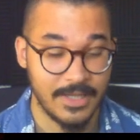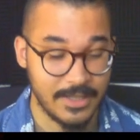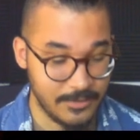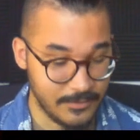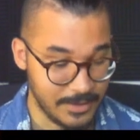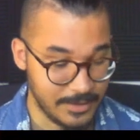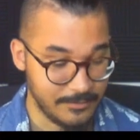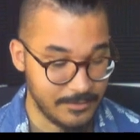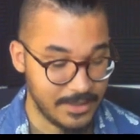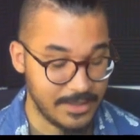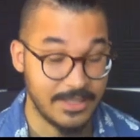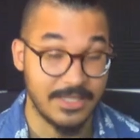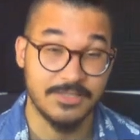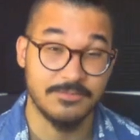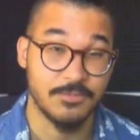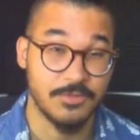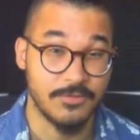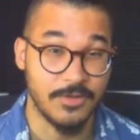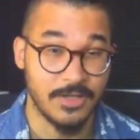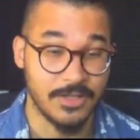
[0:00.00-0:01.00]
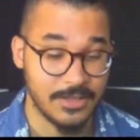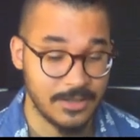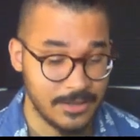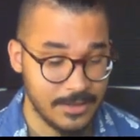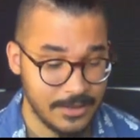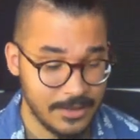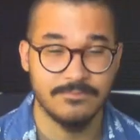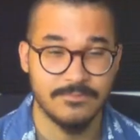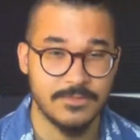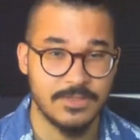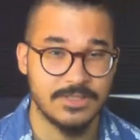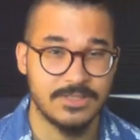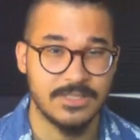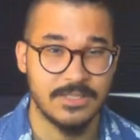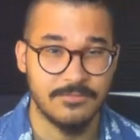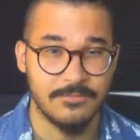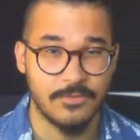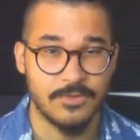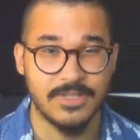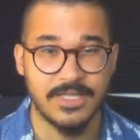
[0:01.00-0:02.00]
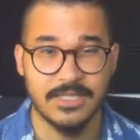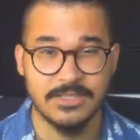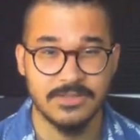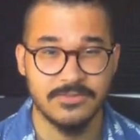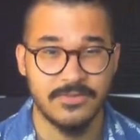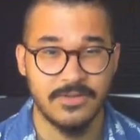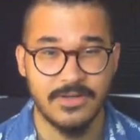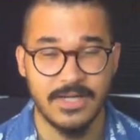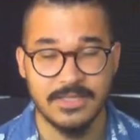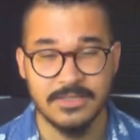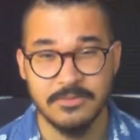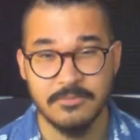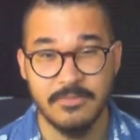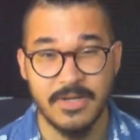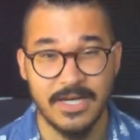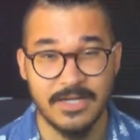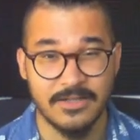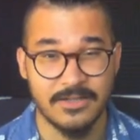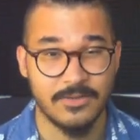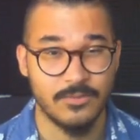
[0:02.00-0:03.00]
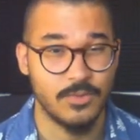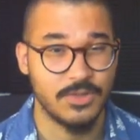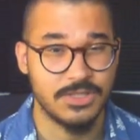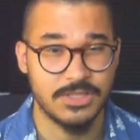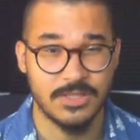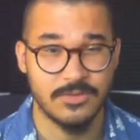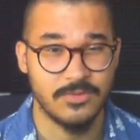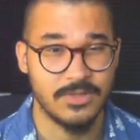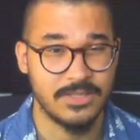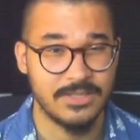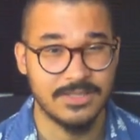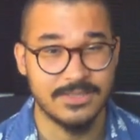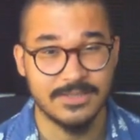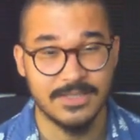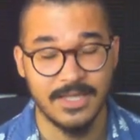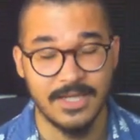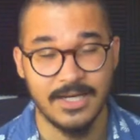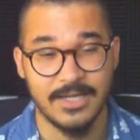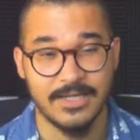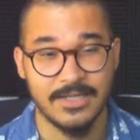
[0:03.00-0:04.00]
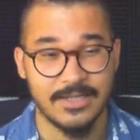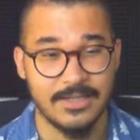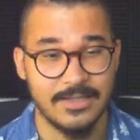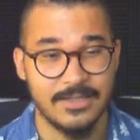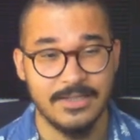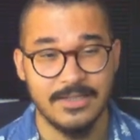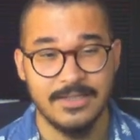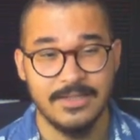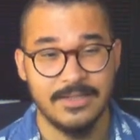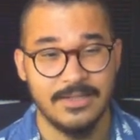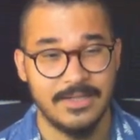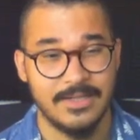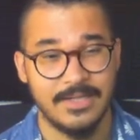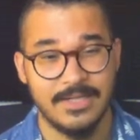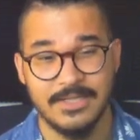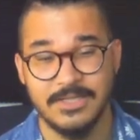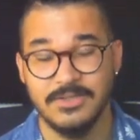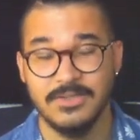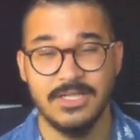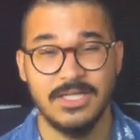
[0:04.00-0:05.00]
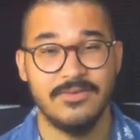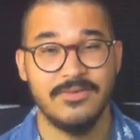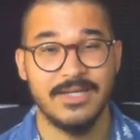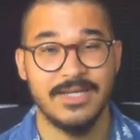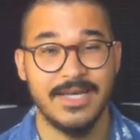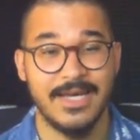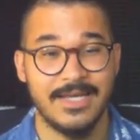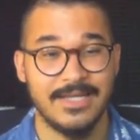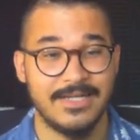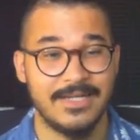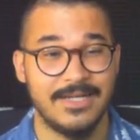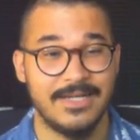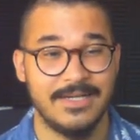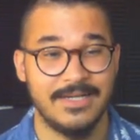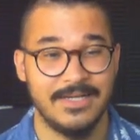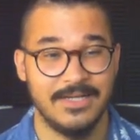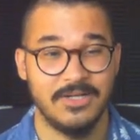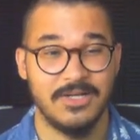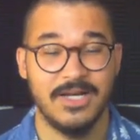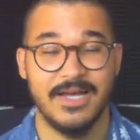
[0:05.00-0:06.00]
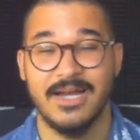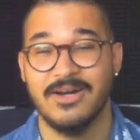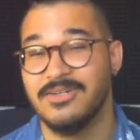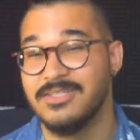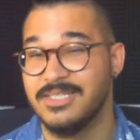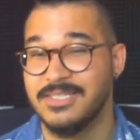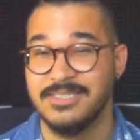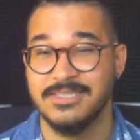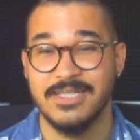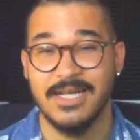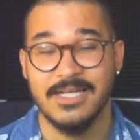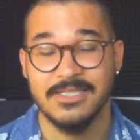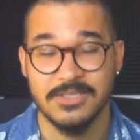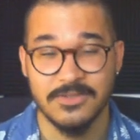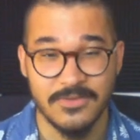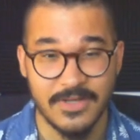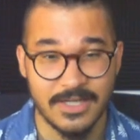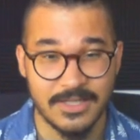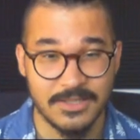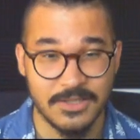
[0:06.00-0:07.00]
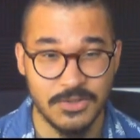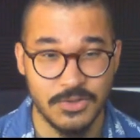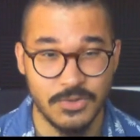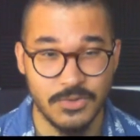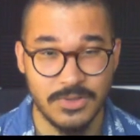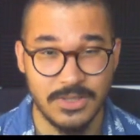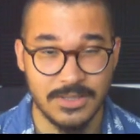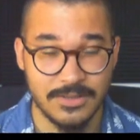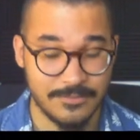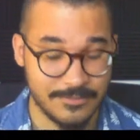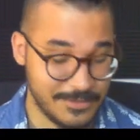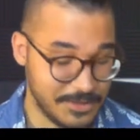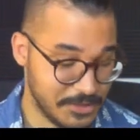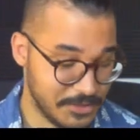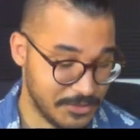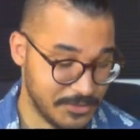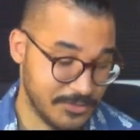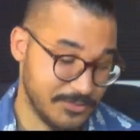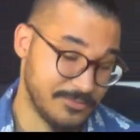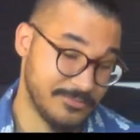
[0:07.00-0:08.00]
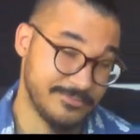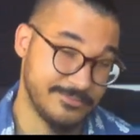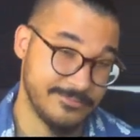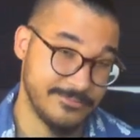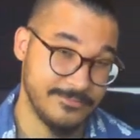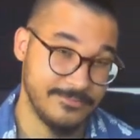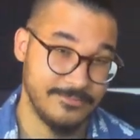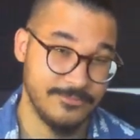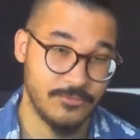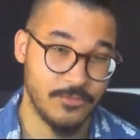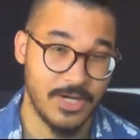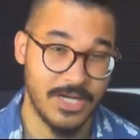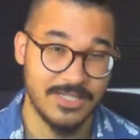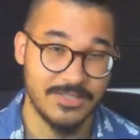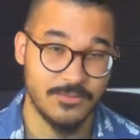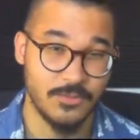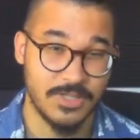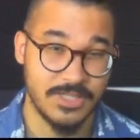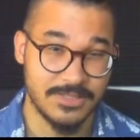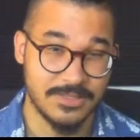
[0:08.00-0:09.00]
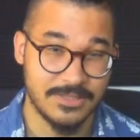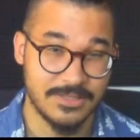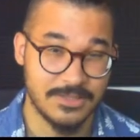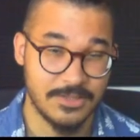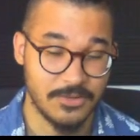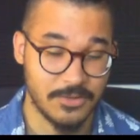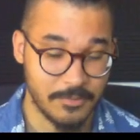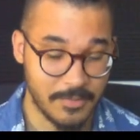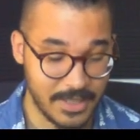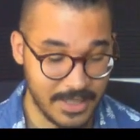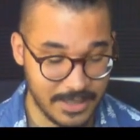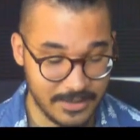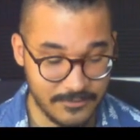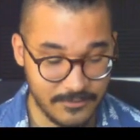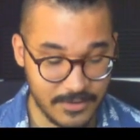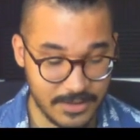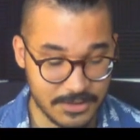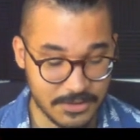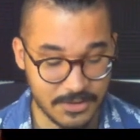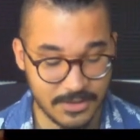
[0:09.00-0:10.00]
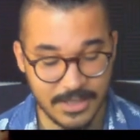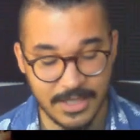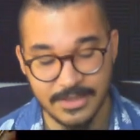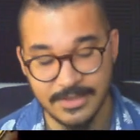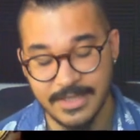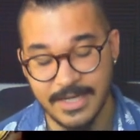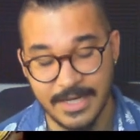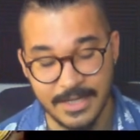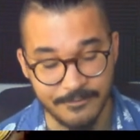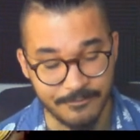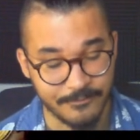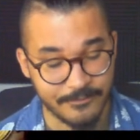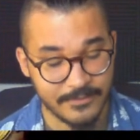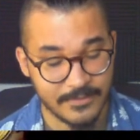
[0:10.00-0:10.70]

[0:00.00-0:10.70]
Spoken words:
Anyway, let's move on. It's the 4,500 banner, which I really dislike. You don't even get a guaranteed chance of getting the unit, so why waste your paid Visure like that?